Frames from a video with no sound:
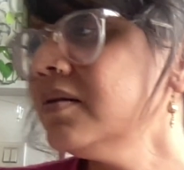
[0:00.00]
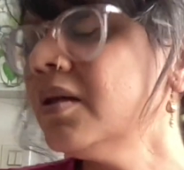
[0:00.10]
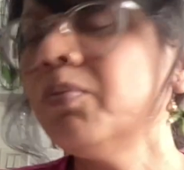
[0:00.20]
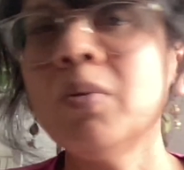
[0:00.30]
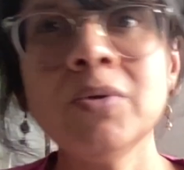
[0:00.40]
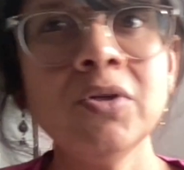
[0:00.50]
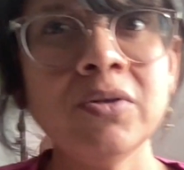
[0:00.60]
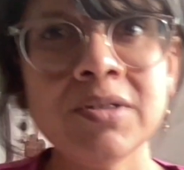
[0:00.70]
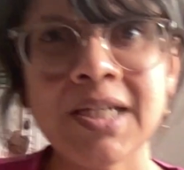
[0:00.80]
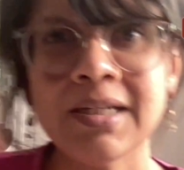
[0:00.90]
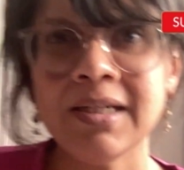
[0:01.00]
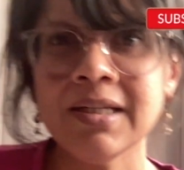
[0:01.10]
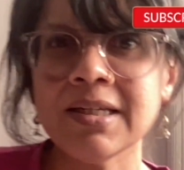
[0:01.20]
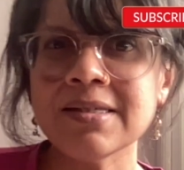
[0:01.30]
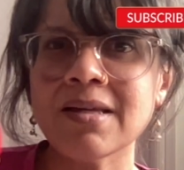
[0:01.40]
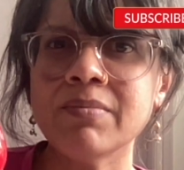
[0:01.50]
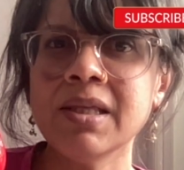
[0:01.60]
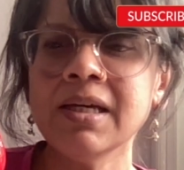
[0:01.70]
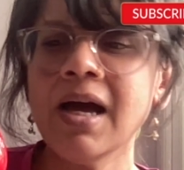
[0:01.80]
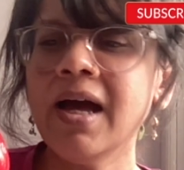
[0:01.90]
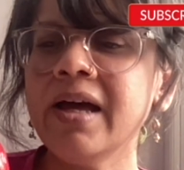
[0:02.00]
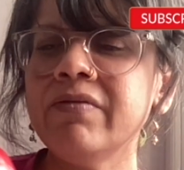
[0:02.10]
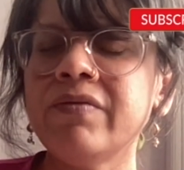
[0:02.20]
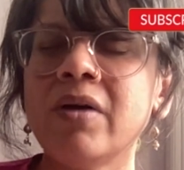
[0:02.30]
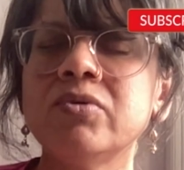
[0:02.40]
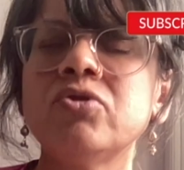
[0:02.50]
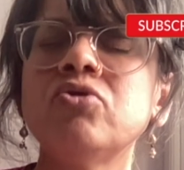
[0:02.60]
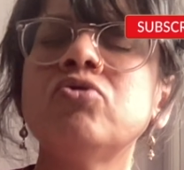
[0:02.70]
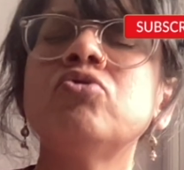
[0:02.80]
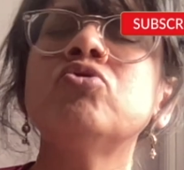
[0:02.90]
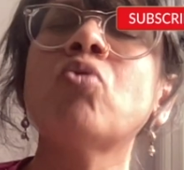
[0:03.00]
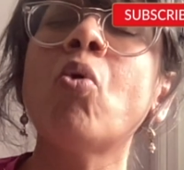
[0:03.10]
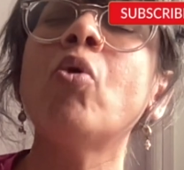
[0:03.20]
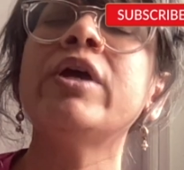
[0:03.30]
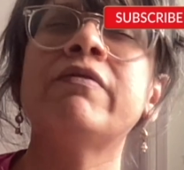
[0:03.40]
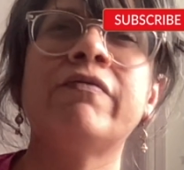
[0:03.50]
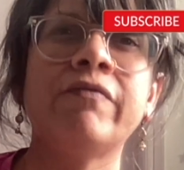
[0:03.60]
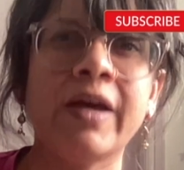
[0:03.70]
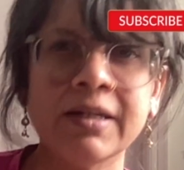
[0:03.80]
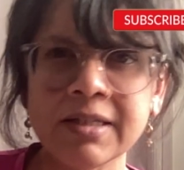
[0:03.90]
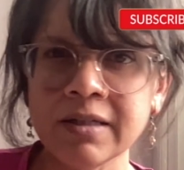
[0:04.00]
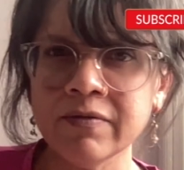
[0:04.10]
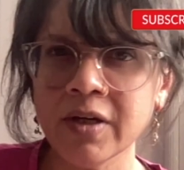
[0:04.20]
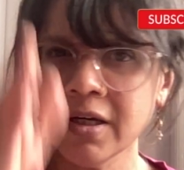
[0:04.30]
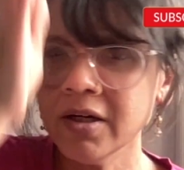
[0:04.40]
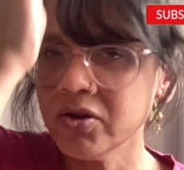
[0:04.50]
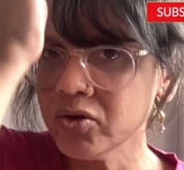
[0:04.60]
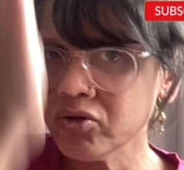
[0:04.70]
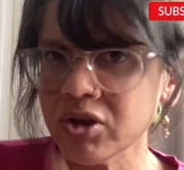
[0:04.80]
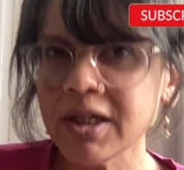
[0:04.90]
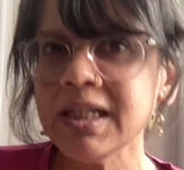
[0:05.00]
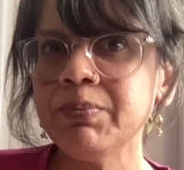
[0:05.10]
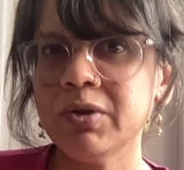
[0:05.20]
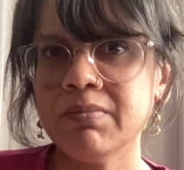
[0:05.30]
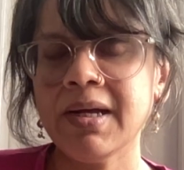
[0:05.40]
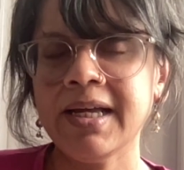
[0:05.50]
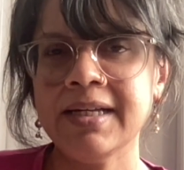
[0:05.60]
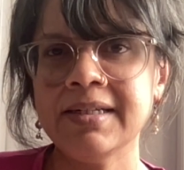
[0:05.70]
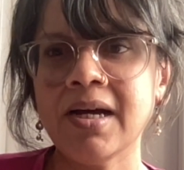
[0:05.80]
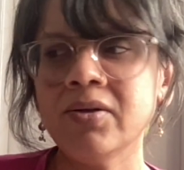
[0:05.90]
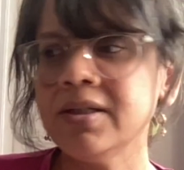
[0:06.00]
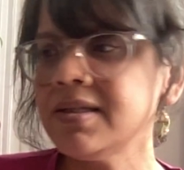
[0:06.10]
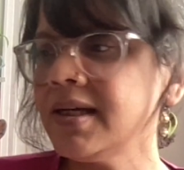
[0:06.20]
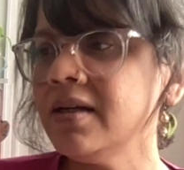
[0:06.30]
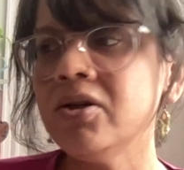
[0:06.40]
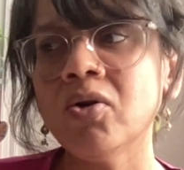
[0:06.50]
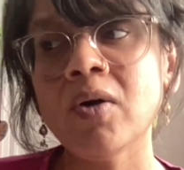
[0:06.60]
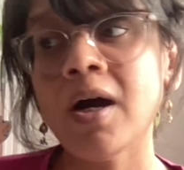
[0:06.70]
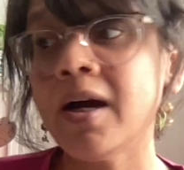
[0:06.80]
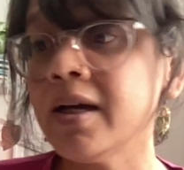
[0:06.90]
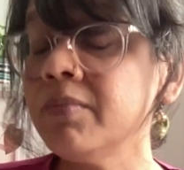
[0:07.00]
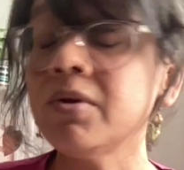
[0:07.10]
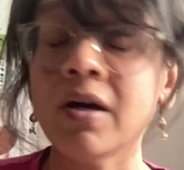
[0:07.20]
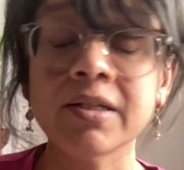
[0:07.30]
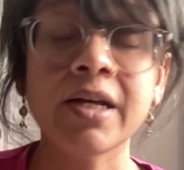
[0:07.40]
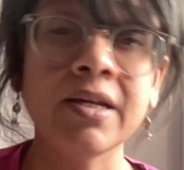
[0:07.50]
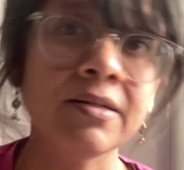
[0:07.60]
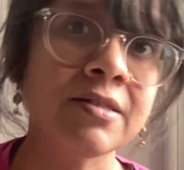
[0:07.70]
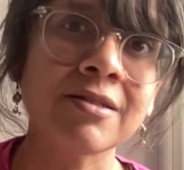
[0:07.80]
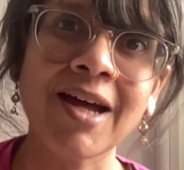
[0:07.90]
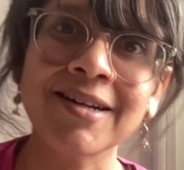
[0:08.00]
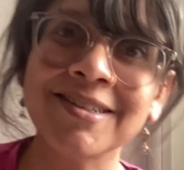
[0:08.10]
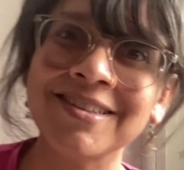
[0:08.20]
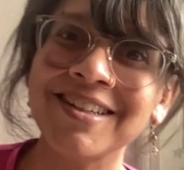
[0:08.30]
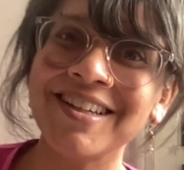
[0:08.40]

The Pomodoro Technique is something I have found so effective to really put my head down and say, no, I am not getting distracted.